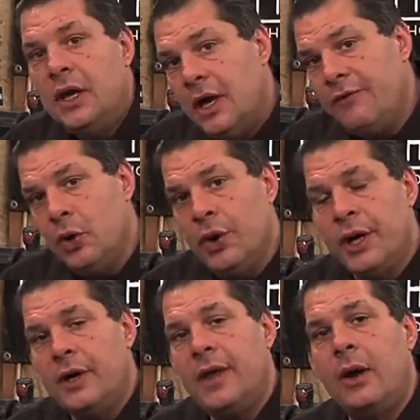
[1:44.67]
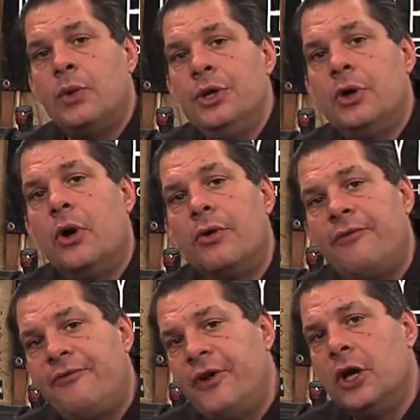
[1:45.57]
If you hear that when you go to
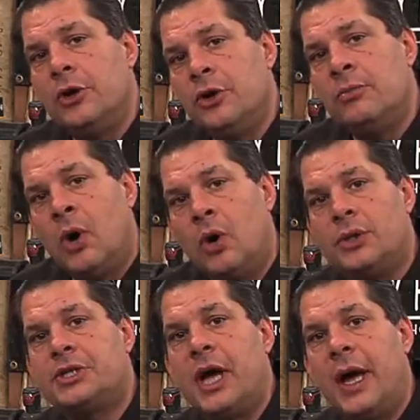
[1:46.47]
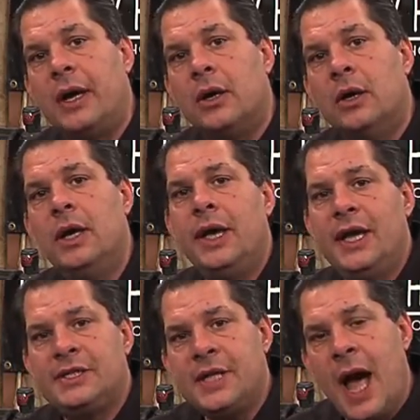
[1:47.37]
fill your motorcycle,
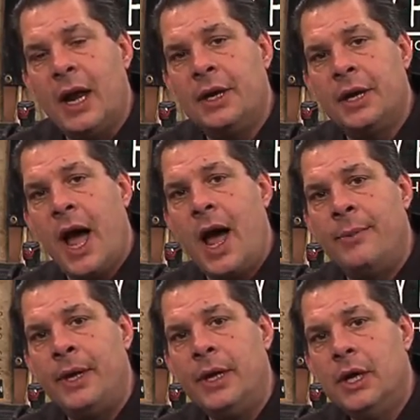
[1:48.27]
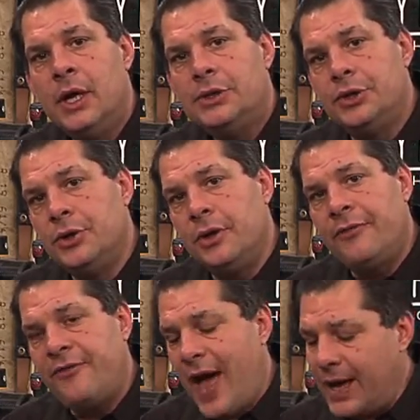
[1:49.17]
it's not uncommon due to the
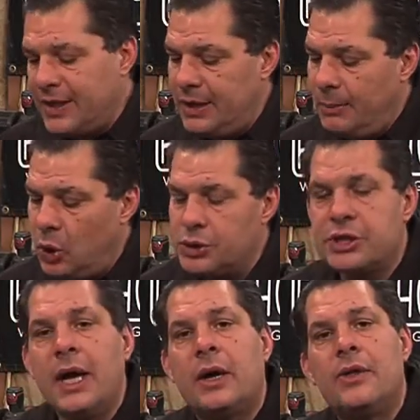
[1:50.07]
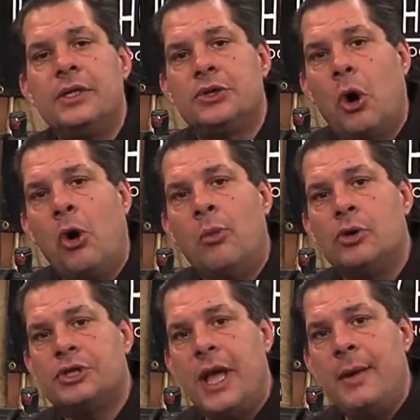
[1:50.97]
fact that in a motorcycle that's
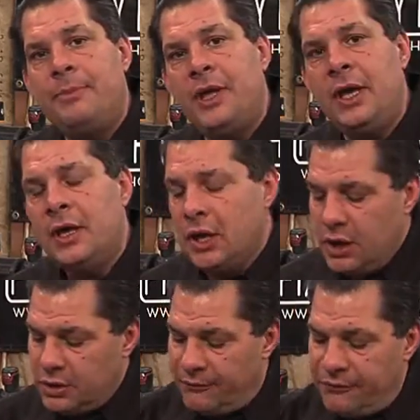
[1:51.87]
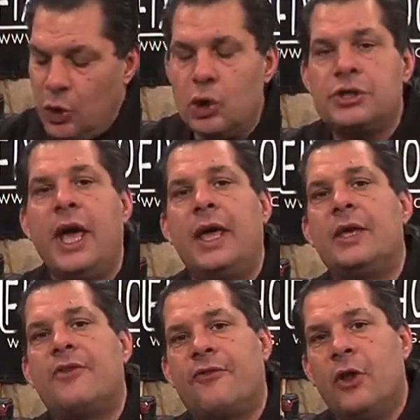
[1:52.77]
almost empty, the fuel tank
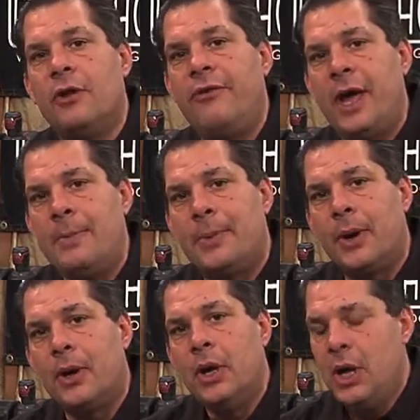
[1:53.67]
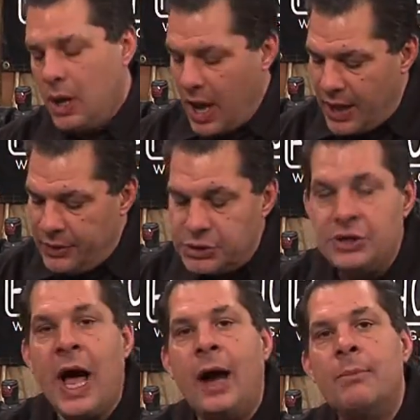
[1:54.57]
is full of vapor and there's
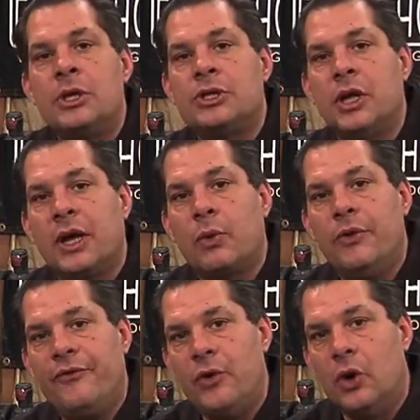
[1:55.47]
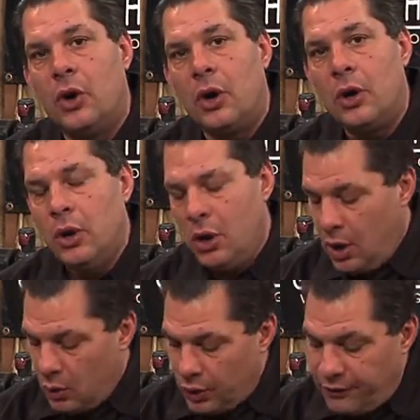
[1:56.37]
not much liquid fuel.
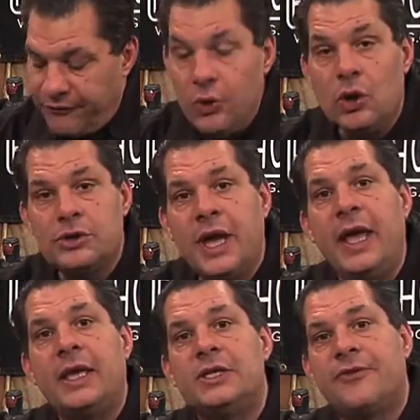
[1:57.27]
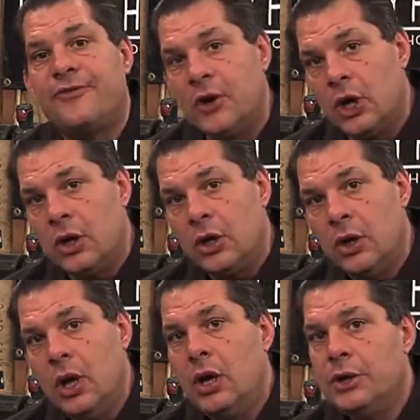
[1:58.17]
When the fuel tank is full,
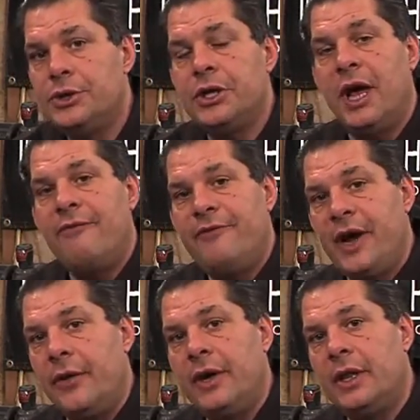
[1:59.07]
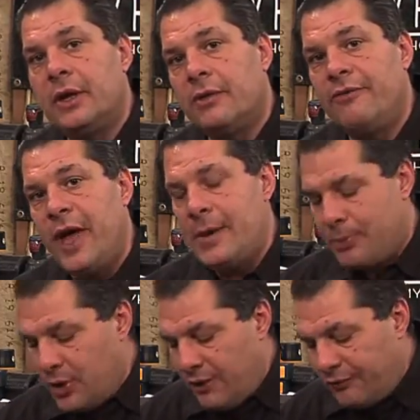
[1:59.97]
you should have very little
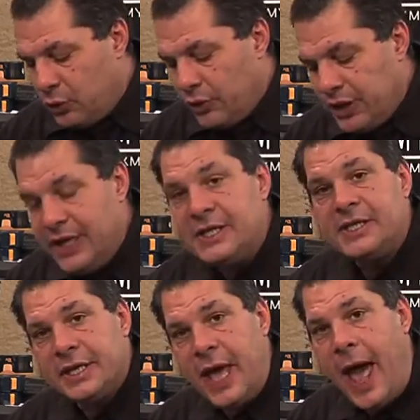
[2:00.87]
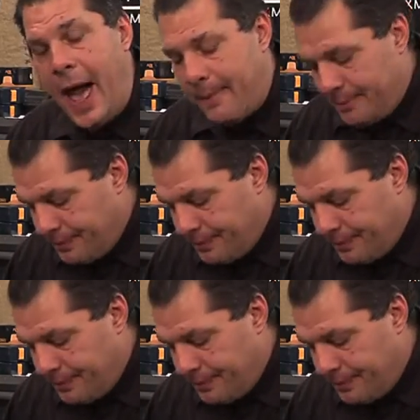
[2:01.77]
vapor if you release the cap.